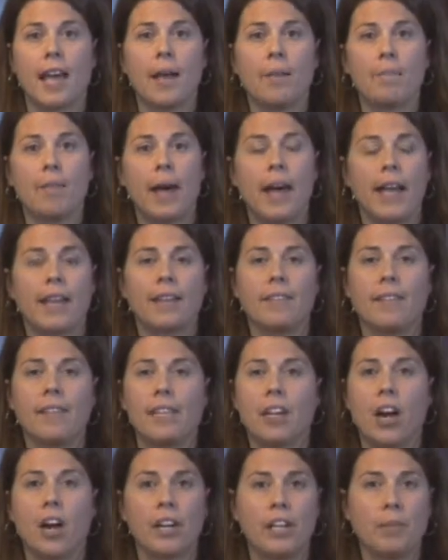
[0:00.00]
I'm buying
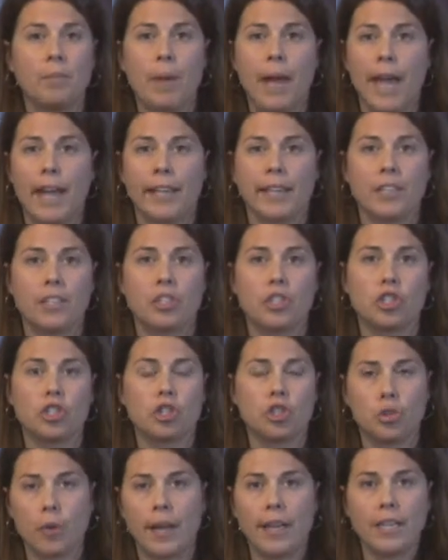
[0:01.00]
the already packaged
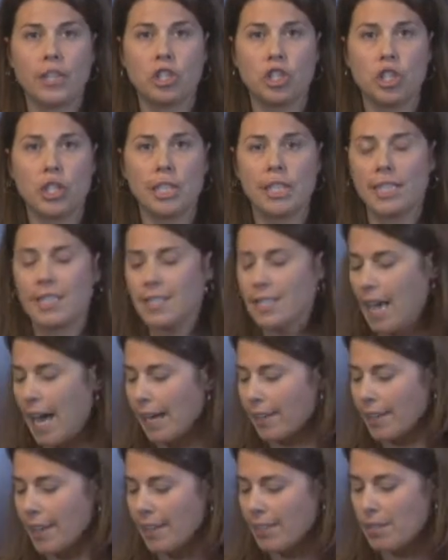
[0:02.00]
shredded cheese.
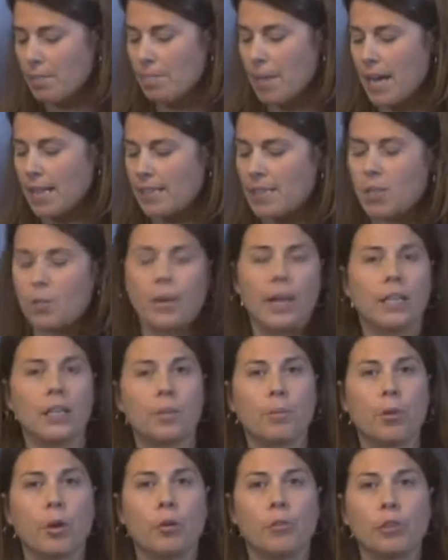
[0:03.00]
I like the mozzarella
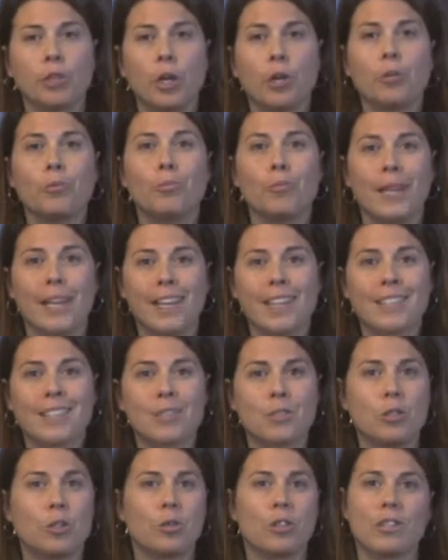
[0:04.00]
provolone
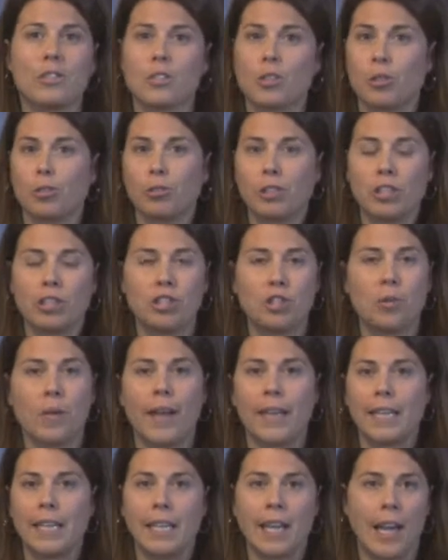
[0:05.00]
mix. You can certainly do
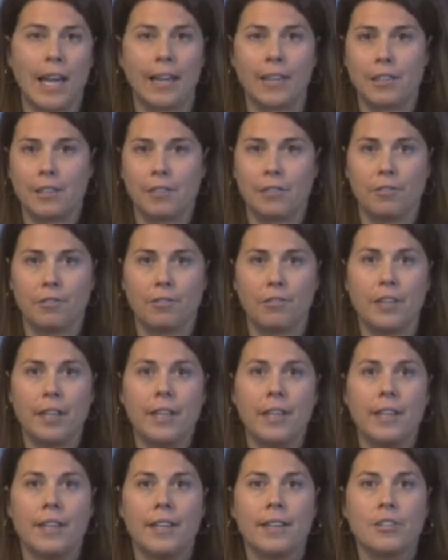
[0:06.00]
any kind of
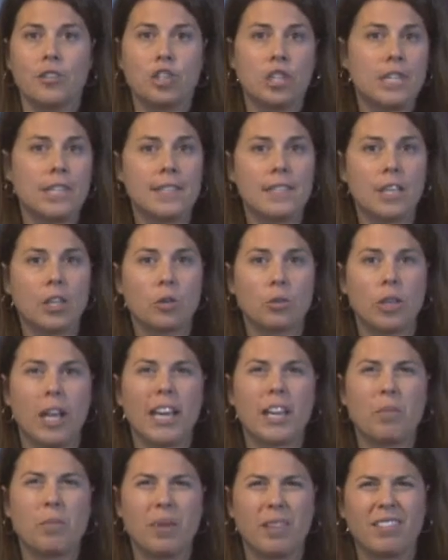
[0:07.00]
cheese that you
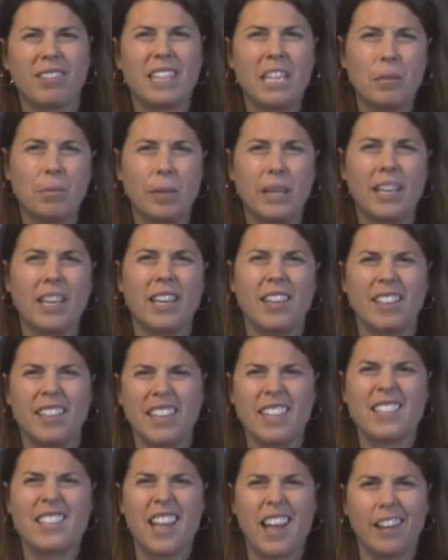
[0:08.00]
like, but keeping it in
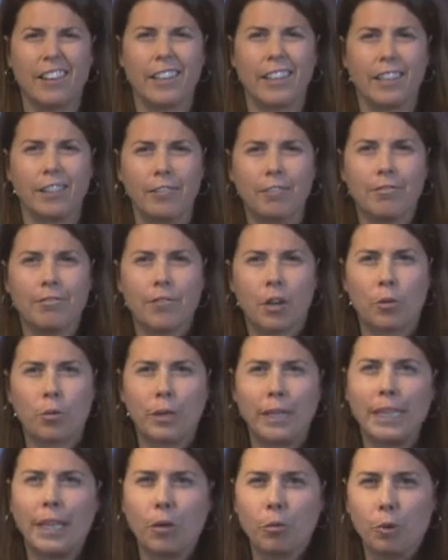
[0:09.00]
the Italian
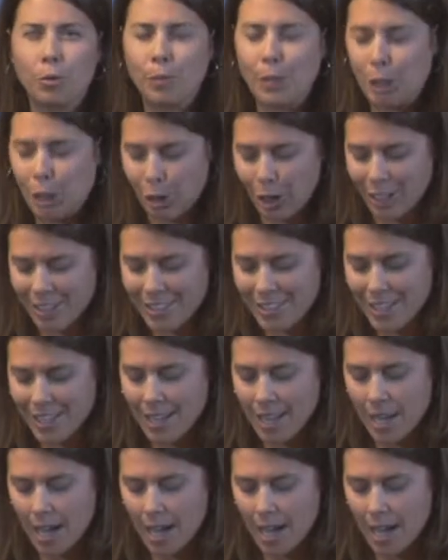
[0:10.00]
arena would be good.